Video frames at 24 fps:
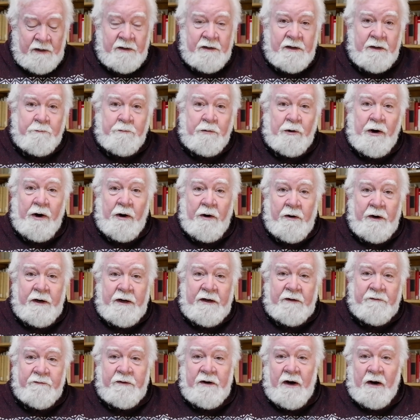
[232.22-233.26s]
The
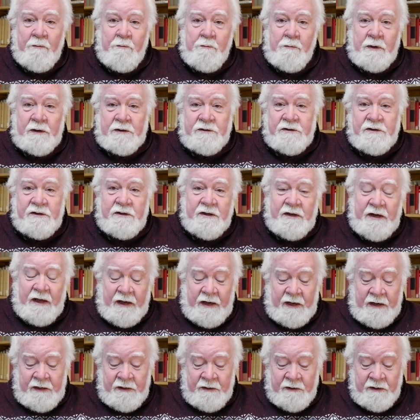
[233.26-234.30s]
priority of governments
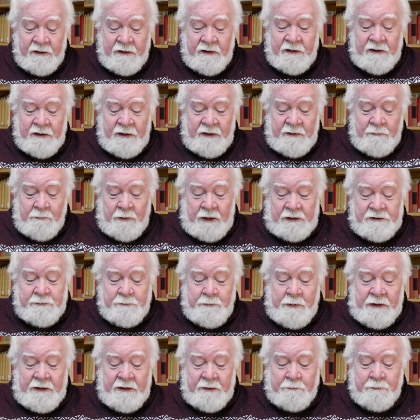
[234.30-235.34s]
today must
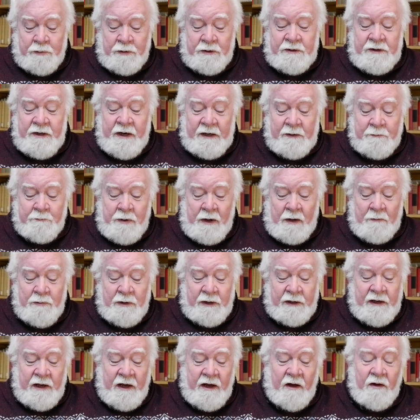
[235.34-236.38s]
be to protect
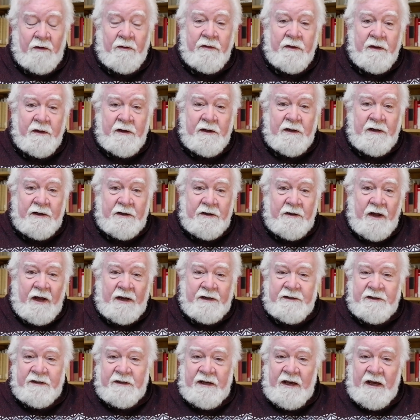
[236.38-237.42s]
public health,
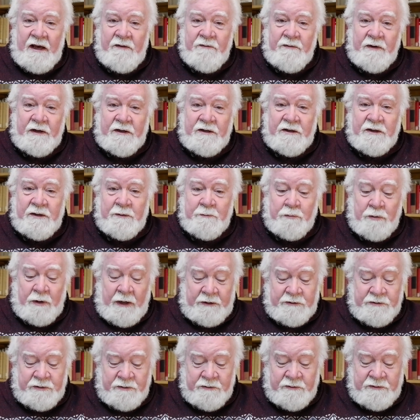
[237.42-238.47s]
not to cave in to the
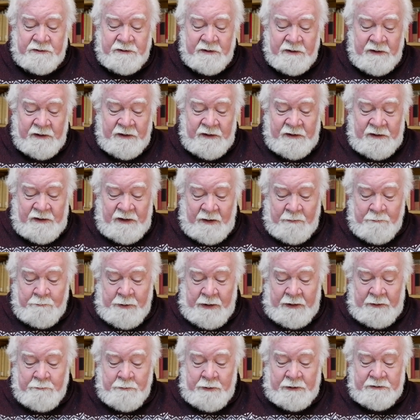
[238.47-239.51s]
pressures of
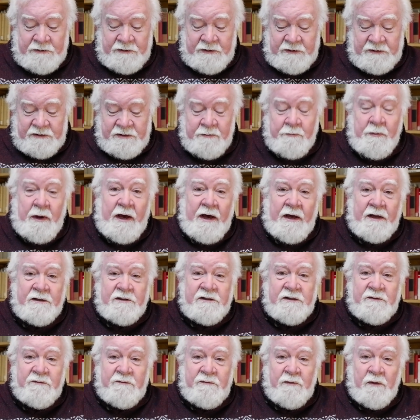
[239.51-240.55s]
big business demands
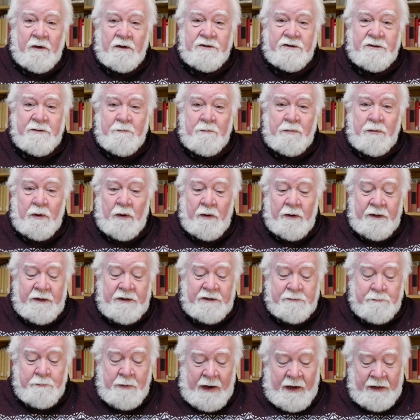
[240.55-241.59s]
to force
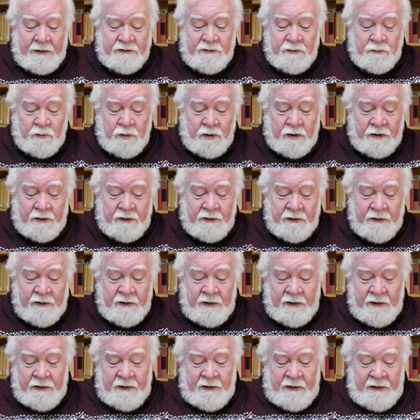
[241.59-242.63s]
employees back to work,
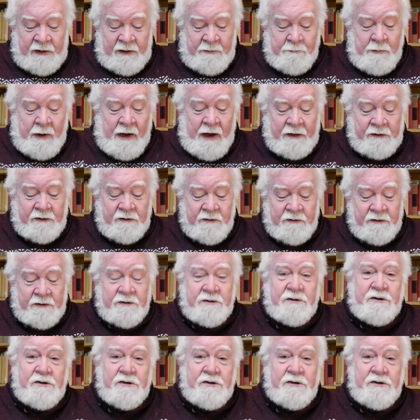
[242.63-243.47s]
back to their